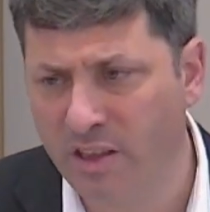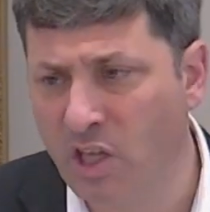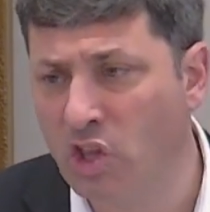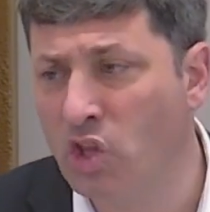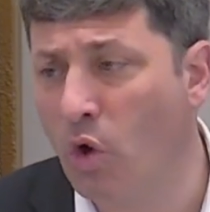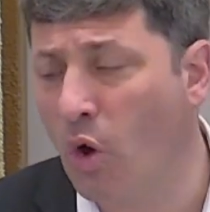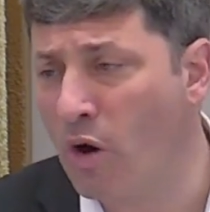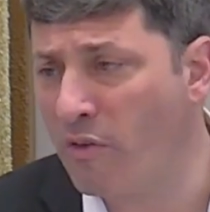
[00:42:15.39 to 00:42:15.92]
the
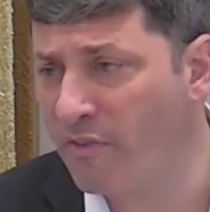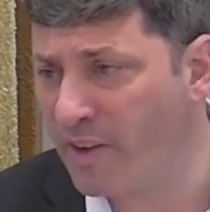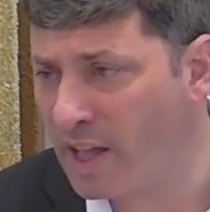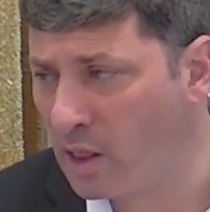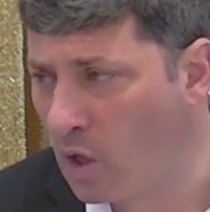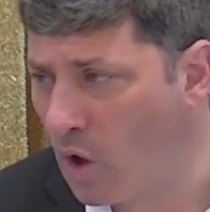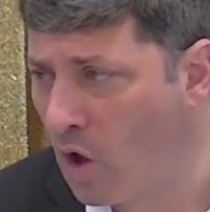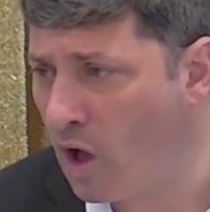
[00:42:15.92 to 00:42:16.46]
door
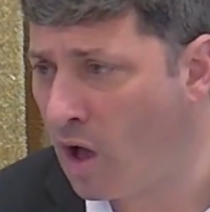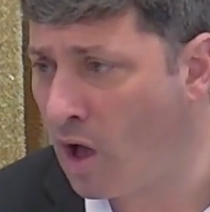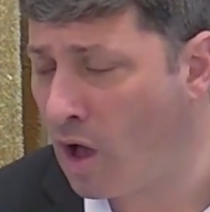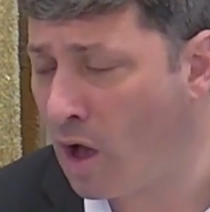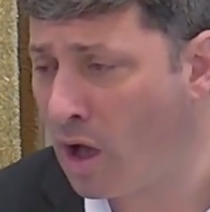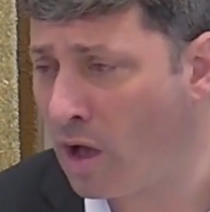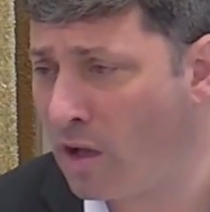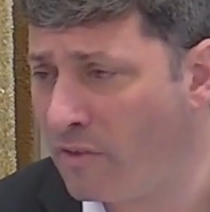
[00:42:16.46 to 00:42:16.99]
fell
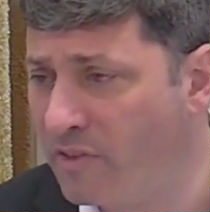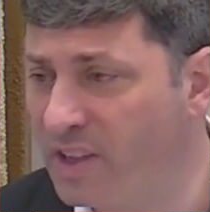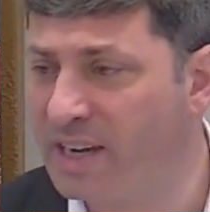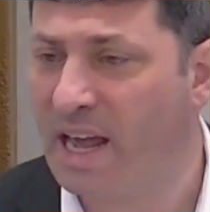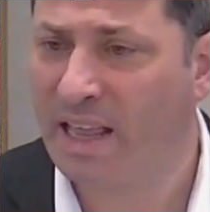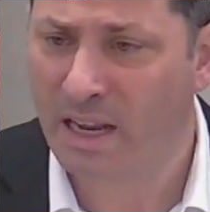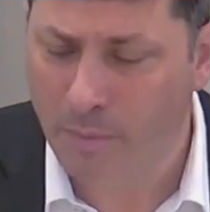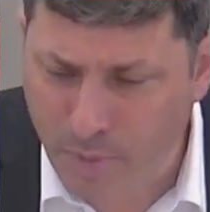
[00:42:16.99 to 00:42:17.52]
off, you're
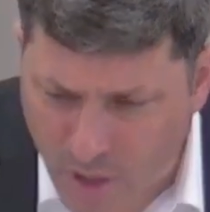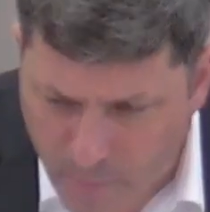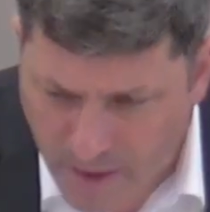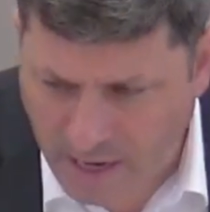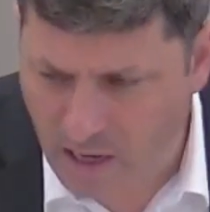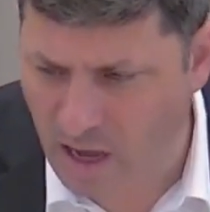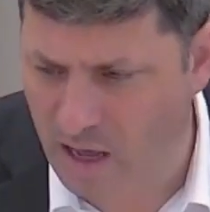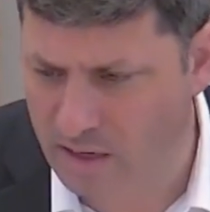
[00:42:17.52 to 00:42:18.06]
not allowed to put it
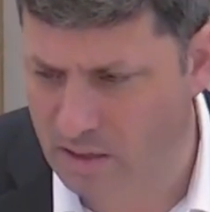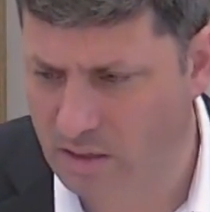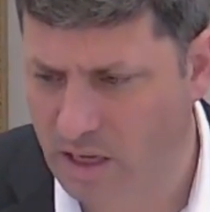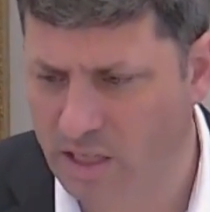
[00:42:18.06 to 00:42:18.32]
back on.